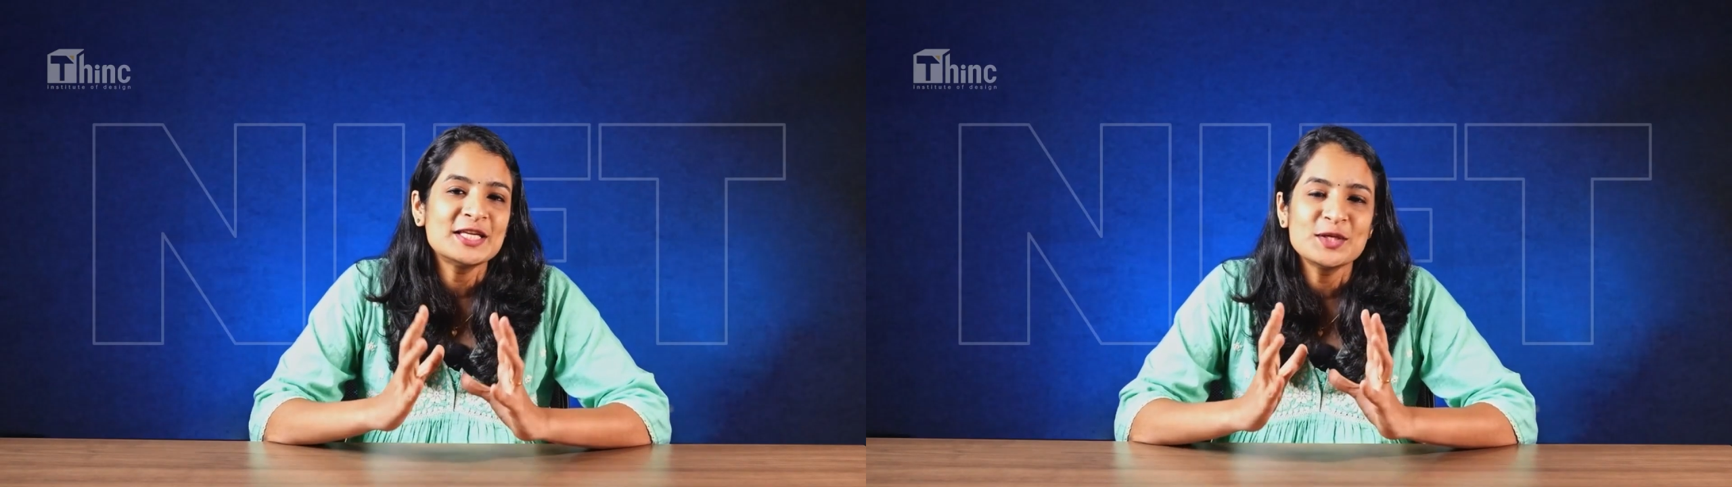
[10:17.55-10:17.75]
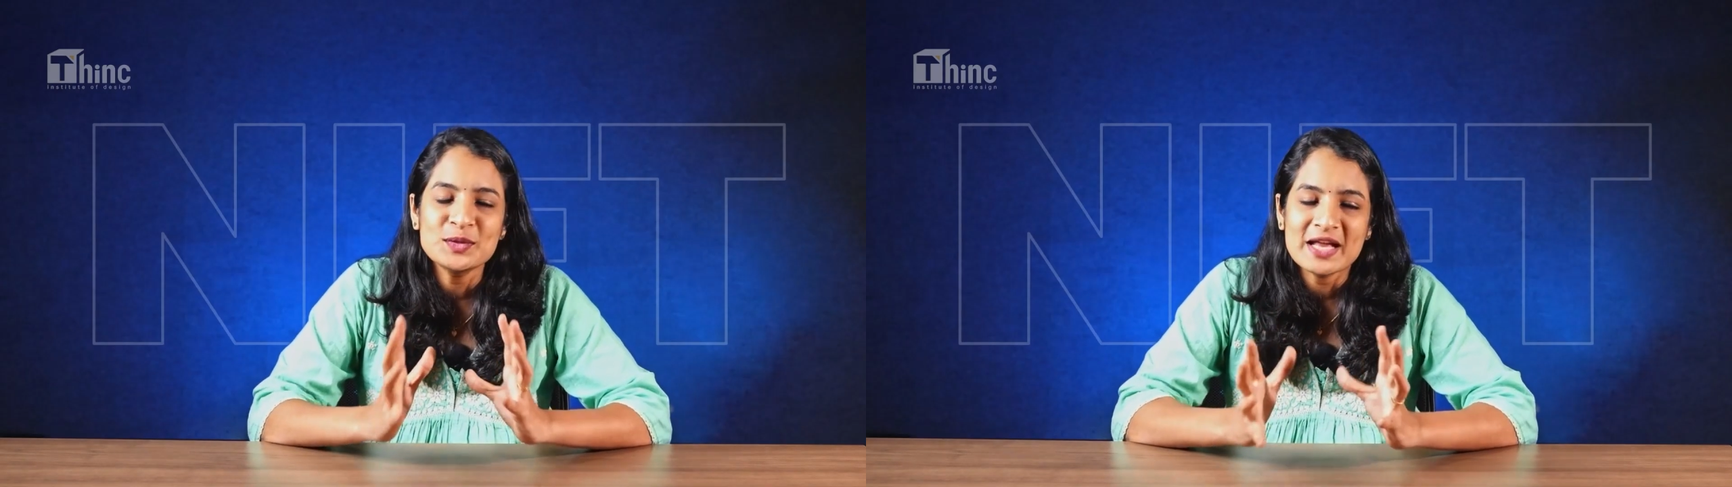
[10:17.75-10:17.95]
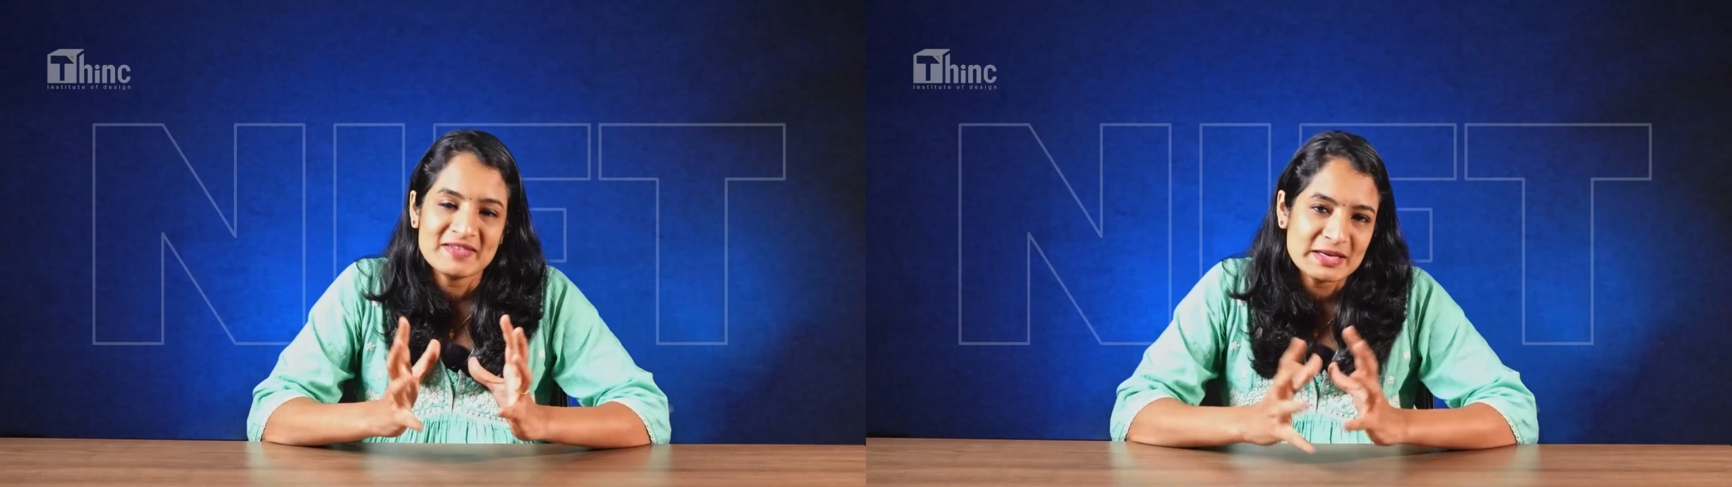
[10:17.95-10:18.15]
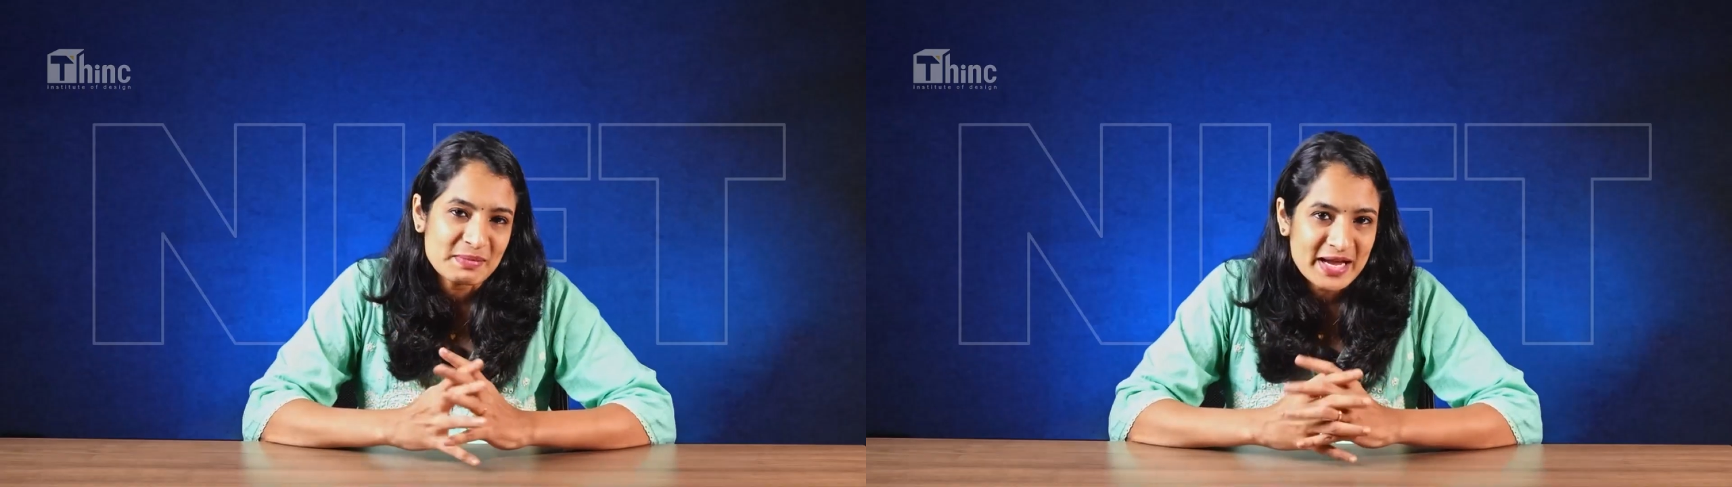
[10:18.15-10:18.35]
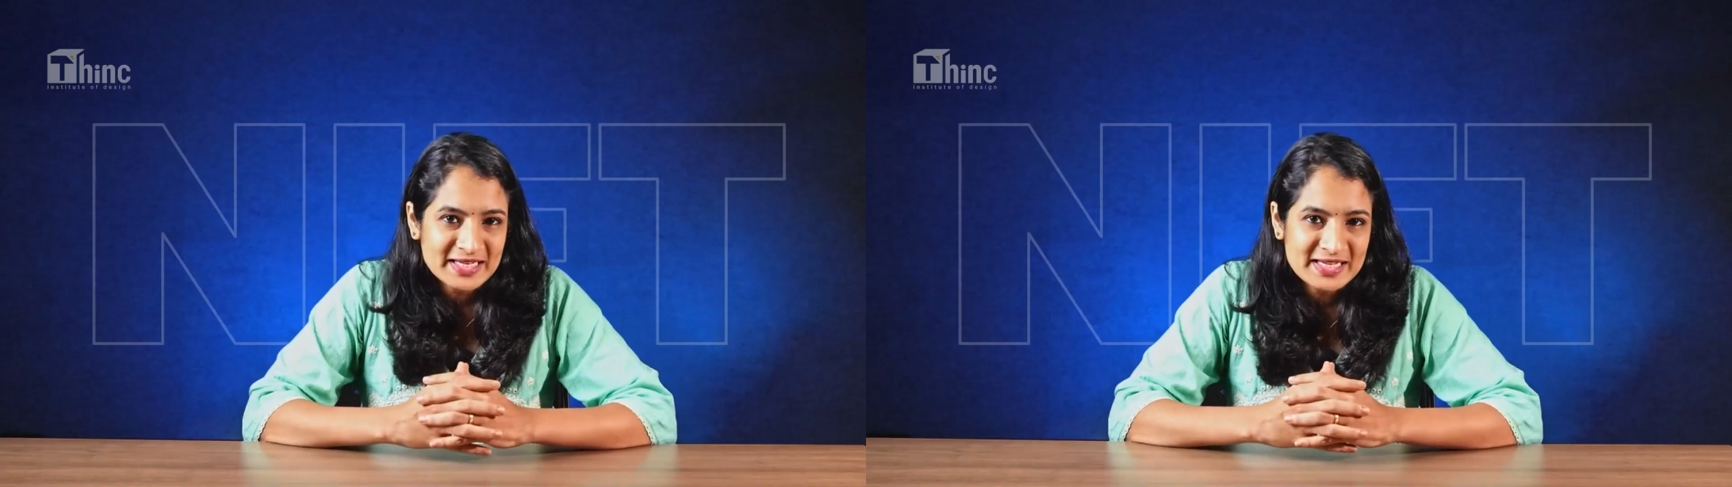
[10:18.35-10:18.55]
you develop
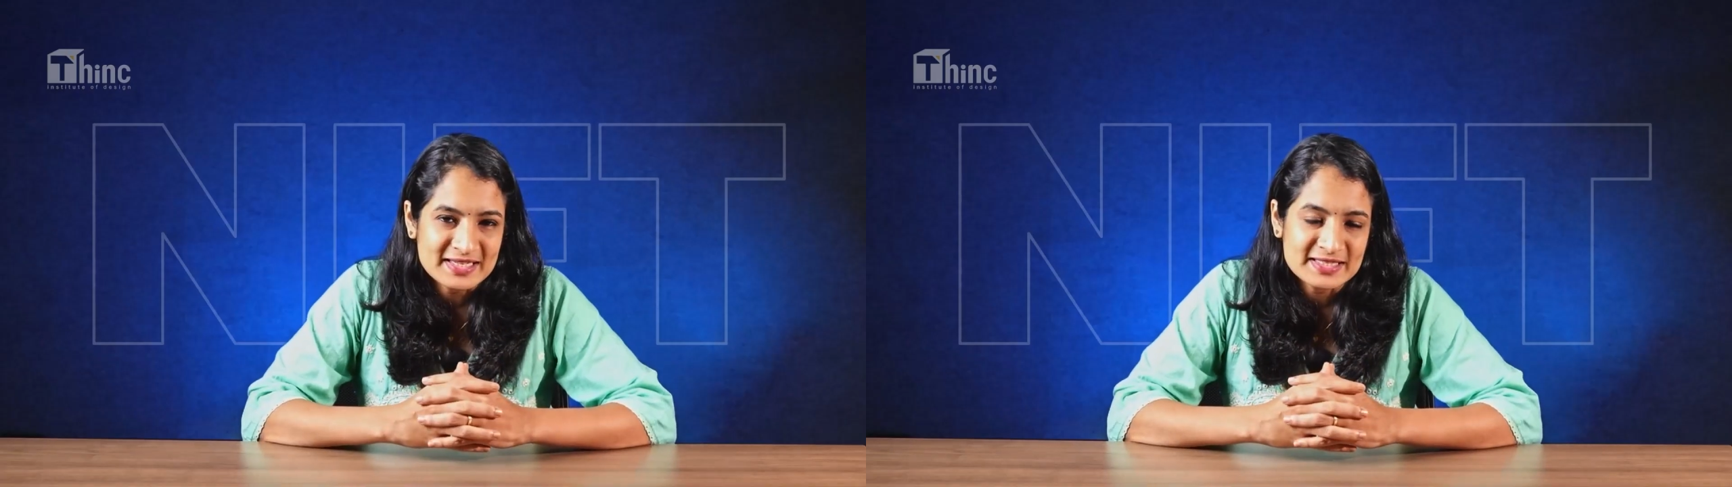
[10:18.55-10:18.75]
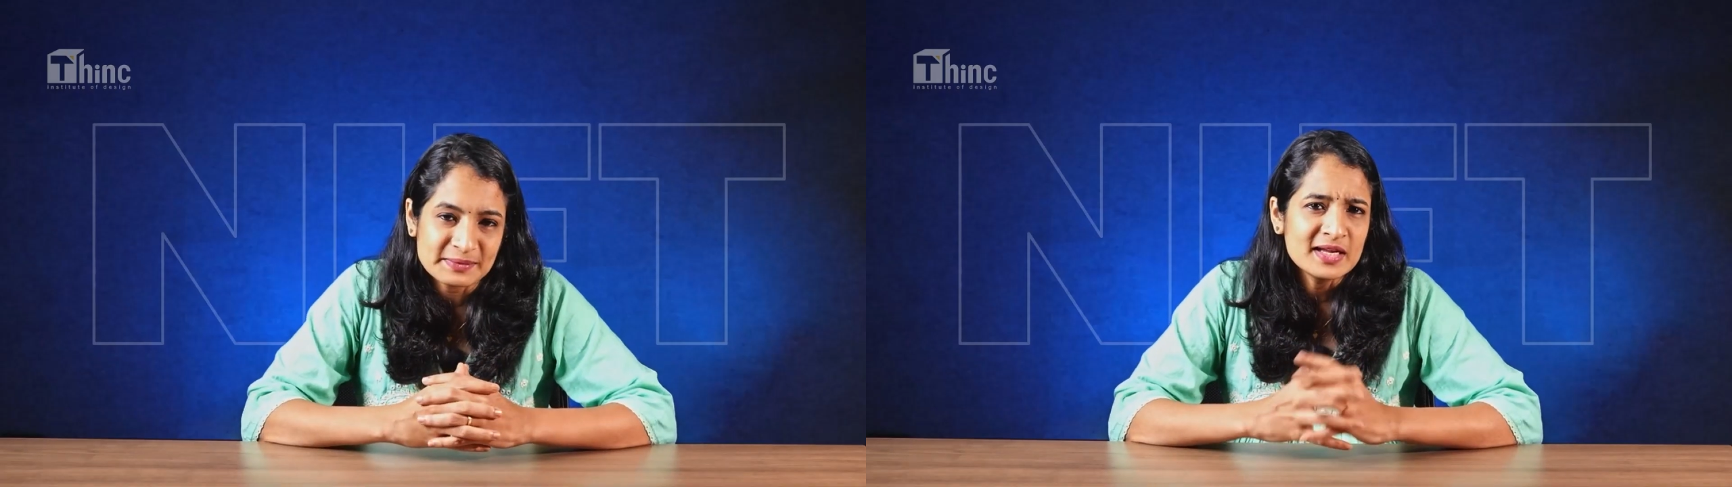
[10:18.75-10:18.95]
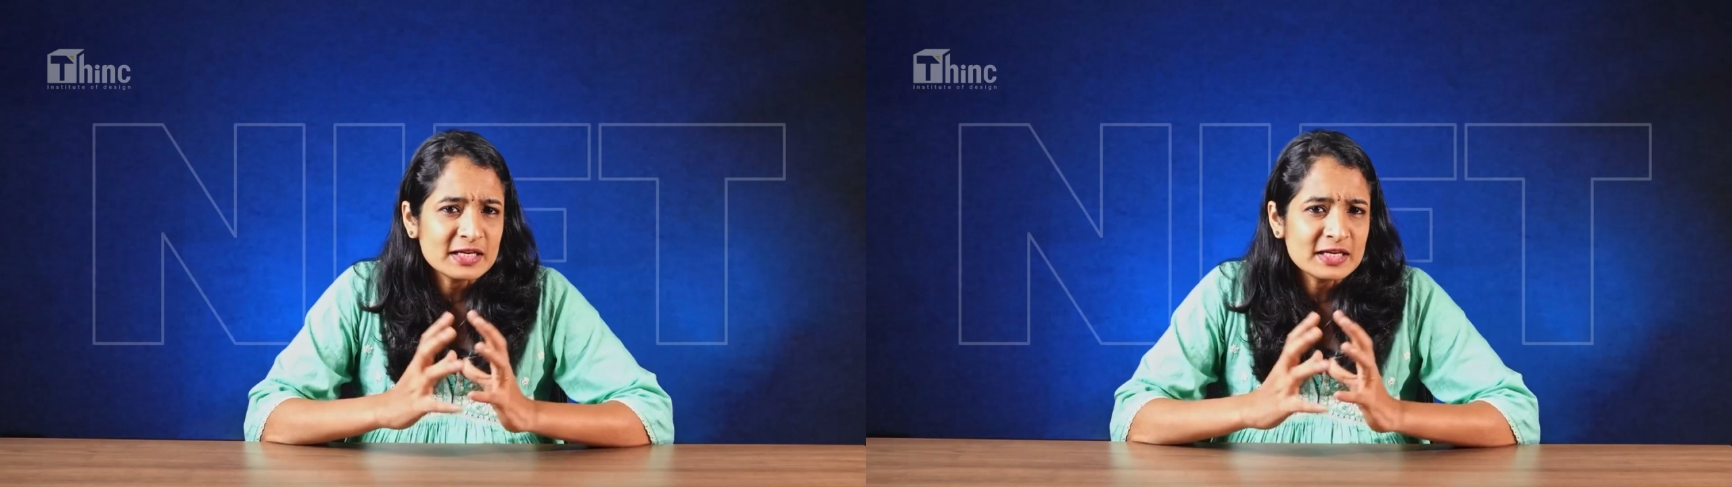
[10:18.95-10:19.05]
ideas.